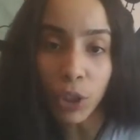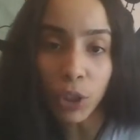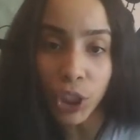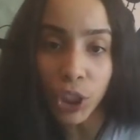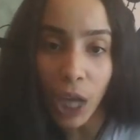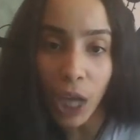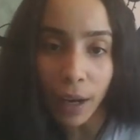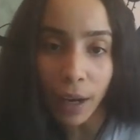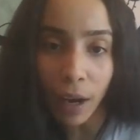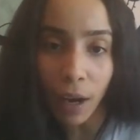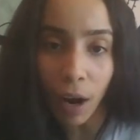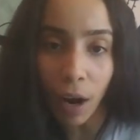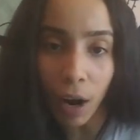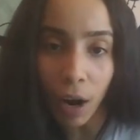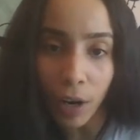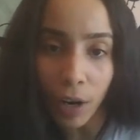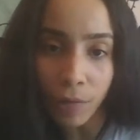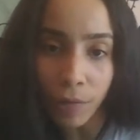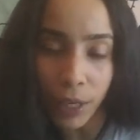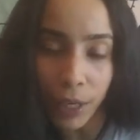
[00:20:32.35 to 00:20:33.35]
Shauna
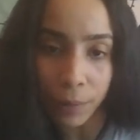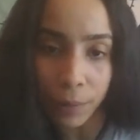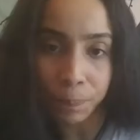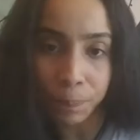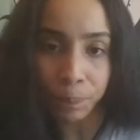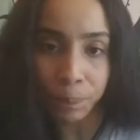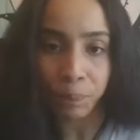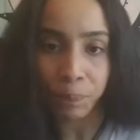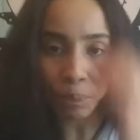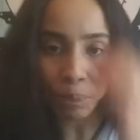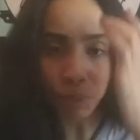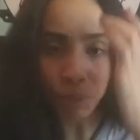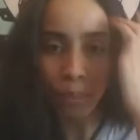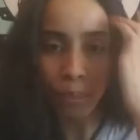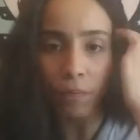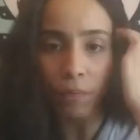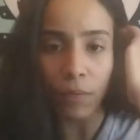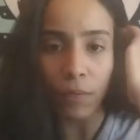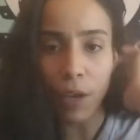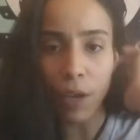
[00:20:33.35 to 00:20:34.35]
Harvey,
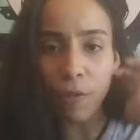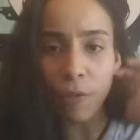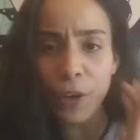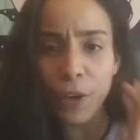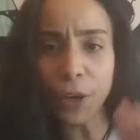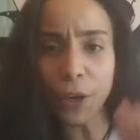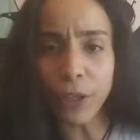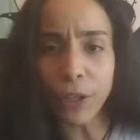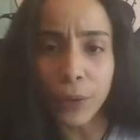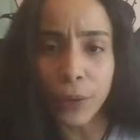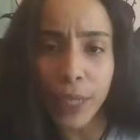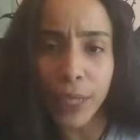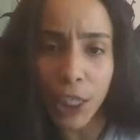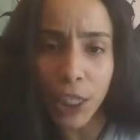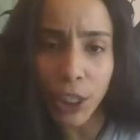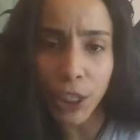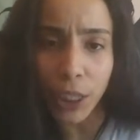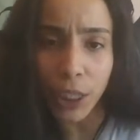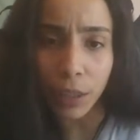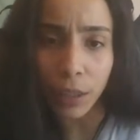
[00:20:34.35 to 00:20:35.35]
for your
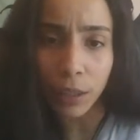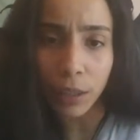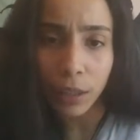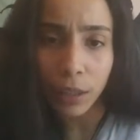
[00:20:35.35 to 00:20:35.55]
donation.